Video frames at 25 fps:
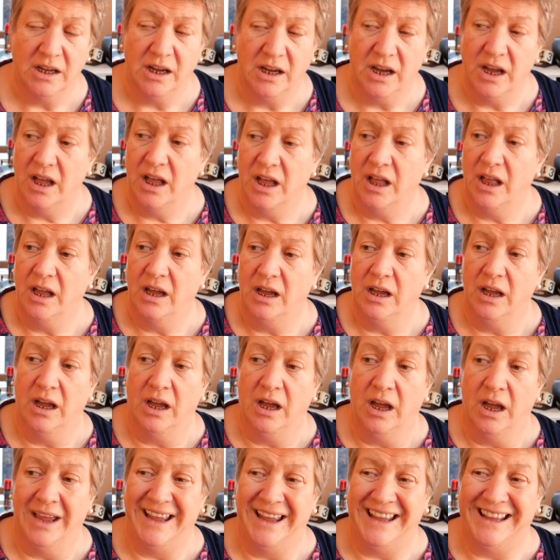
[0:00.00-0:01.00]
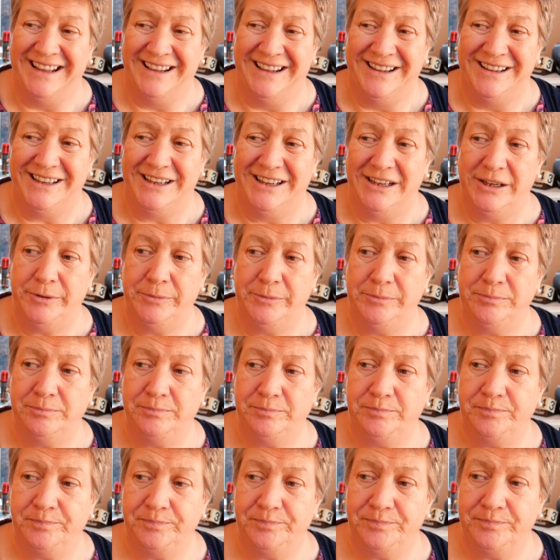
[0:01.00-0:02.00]

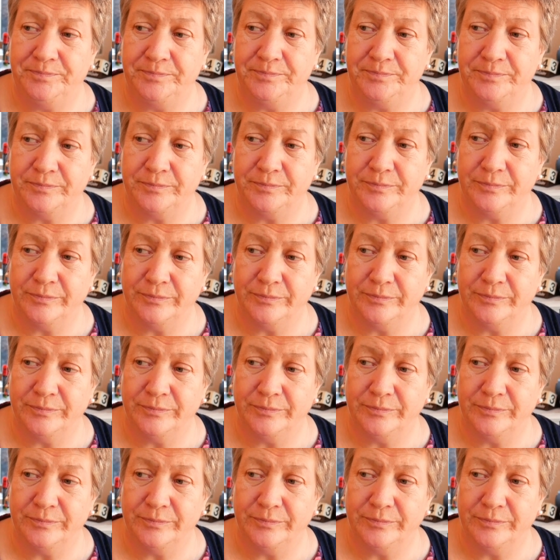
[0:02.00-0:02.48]
[no speech]